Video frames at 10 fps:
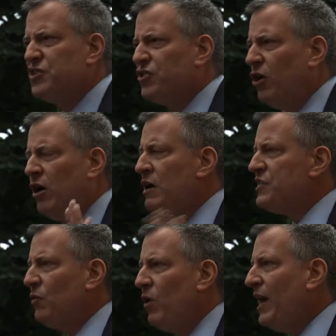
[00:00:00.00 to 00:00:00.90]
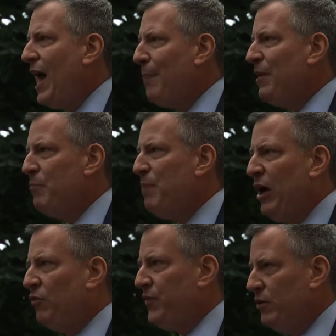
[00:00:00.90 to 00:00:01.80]
the stories of what happened
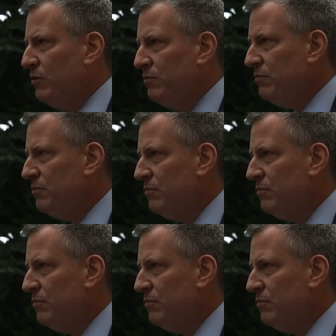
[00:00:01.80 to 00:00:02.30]
at Bellevue.